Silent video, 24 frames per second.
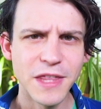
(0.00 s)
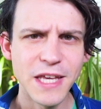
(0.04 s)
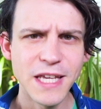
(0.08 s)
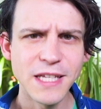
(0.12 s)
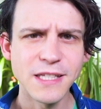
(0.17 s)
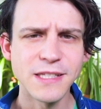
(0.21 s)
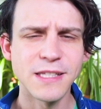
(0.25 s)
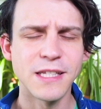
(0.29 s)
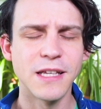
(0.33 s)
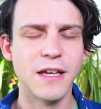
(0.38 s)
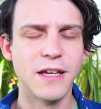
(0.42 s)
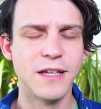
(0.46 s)

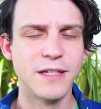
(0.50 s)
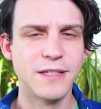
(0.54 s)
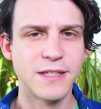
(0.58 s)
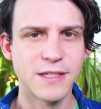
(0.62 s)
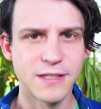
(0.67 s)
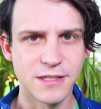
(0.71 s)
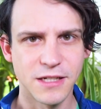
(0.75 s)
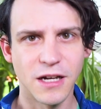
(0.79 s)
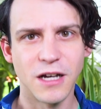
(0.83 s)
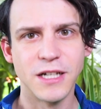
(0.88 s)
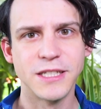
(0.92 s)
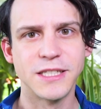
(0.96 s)
this has
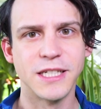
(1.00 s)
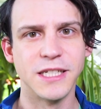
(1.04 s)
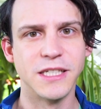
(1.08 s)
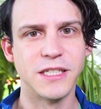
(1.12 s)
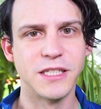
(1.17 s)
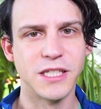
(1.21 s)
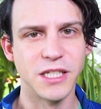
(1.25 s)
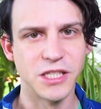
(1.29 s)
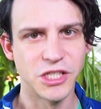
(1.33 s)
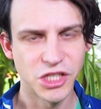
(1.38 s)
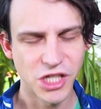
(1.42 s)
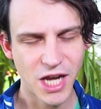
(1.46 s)

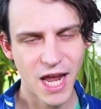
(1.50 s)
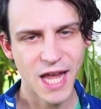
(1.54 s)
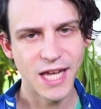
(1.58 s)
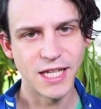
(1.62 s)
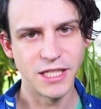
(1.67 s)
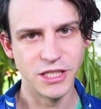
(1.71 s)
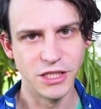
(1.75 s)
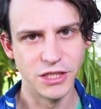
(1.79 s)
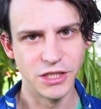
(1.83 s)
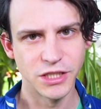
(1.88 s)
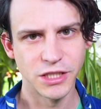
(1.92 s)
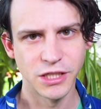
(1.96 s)
started to
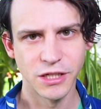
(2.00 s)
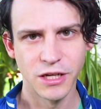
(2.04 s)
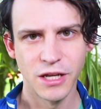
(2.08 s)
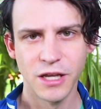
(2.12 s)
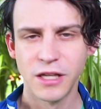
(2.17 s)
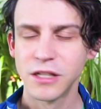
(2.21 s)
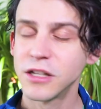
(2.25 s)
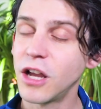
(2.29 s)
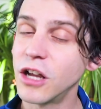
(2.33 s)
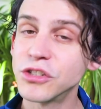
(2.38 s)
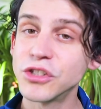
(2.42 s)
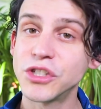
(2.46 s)
change.
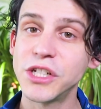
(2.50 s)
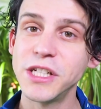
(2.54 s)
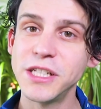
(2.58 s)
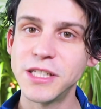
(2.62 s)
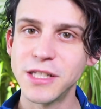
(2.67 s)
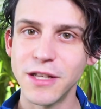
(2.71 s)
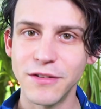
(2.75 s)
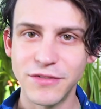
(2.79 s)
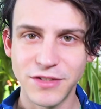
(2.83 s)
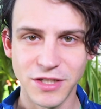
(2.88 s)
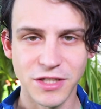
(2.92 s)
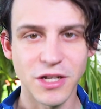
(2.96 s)

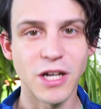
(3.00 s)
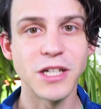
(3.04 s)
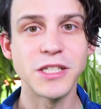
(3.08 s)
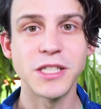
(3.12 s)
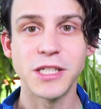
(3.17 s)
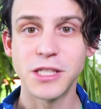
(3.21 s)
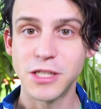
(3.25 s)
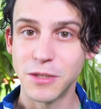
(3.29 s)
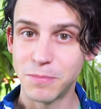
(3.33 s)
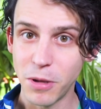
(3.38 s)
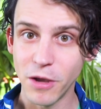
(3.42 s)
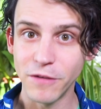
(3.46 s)
Countries have
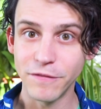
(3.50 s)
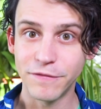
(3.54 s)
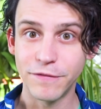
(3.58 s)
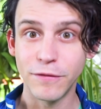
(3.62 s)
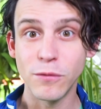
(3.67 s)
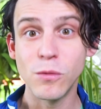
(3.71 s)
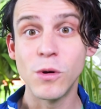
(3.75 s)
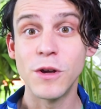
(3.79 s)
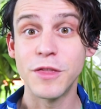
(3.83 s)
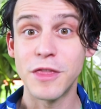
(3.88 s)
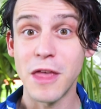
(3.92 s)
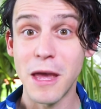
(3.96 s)
started to put
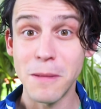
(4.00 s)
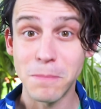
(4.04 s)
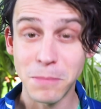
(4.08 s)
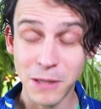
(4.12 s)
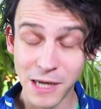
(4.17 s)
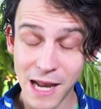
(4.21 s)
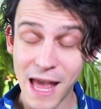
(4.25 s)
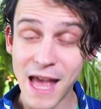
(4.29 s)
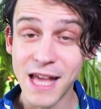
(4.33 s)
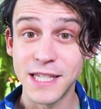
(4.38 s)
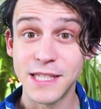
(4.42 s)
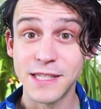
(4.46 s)
forward their
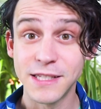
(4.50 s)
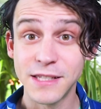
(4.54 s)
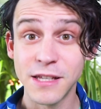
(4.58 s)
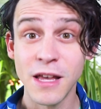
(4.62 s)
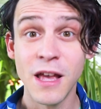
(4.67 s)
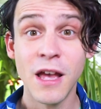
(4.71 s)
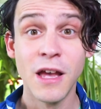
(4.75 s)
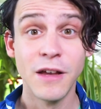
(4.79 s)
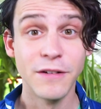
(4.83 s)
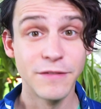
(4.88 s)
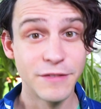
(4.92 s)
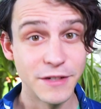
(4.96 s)
plans
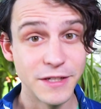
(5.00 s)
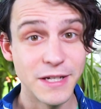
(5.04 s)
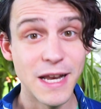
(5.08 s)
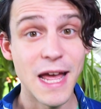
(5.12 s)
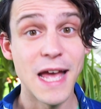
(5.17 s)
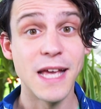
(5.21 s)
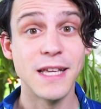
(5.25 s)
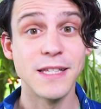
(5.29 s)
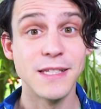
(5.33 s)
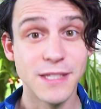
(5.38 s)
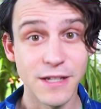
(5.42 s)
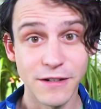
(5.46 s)
for
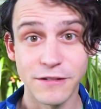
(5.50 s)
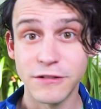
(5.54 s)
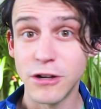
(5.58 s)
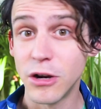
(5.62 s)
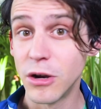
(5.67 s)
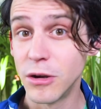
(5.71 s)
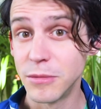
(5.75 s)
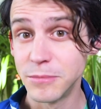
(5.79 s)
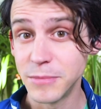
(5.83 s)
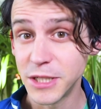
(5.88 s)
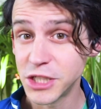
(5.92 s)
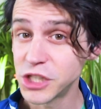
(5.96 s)
net
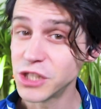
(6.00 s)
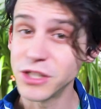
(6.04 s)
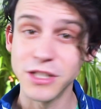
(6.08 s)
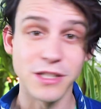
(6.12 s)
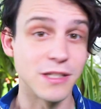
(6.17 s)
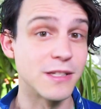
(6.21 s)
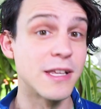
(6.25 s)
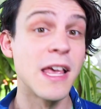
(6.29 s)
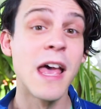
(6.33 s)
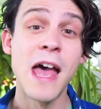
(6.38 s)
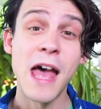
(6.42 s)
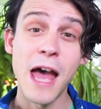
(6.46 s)
zero
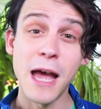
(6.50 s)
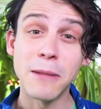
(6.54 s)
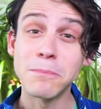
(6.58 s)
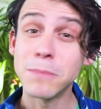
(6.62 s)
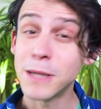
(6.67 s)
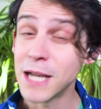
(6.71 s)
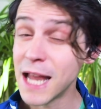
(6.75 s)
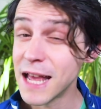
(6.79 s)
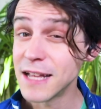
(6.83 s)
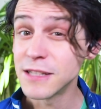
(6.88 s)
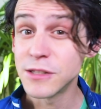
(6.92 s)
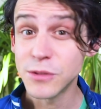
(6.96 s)
emissions, and
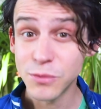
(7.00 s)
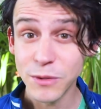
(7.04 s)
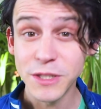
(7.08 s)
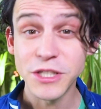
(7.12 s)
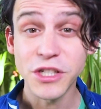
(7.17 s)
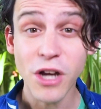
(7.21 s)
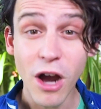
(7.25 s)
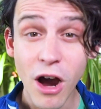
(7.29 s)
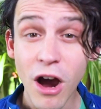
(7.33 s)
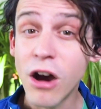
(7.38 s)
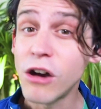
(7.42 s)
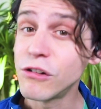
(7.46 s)
plans
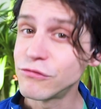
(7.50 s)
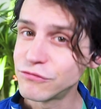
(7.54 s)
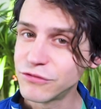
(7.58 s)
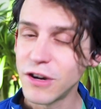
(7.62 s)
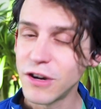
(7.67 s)
which are